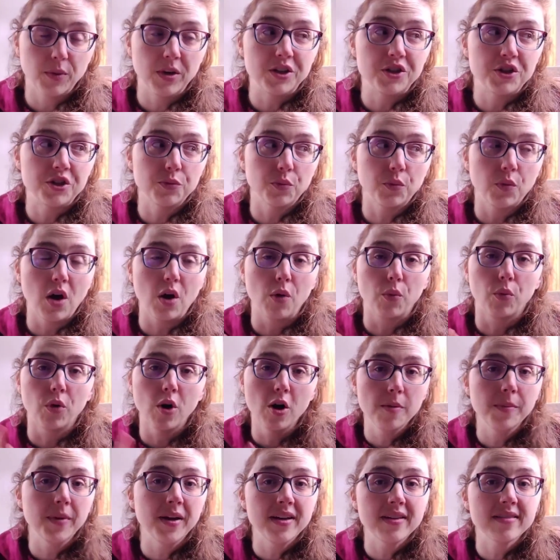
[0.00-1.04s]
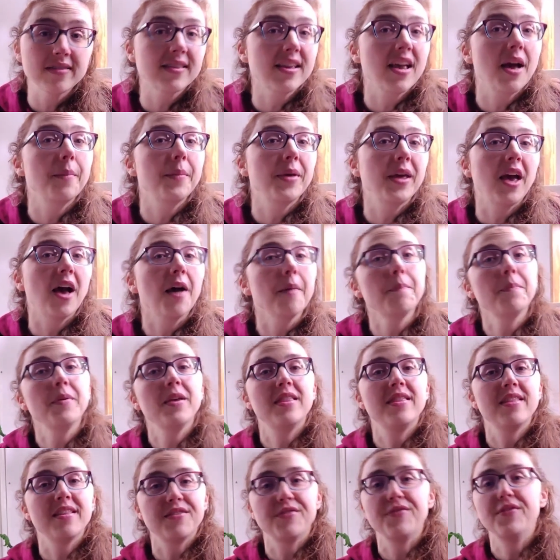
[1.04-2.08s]
which a roma is coming up
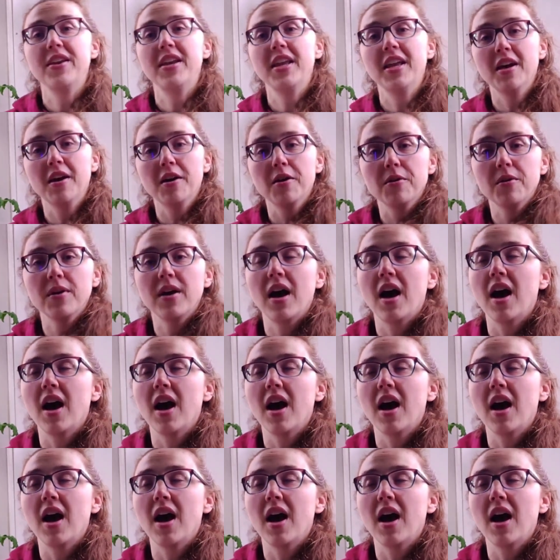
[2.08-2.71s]
in this video.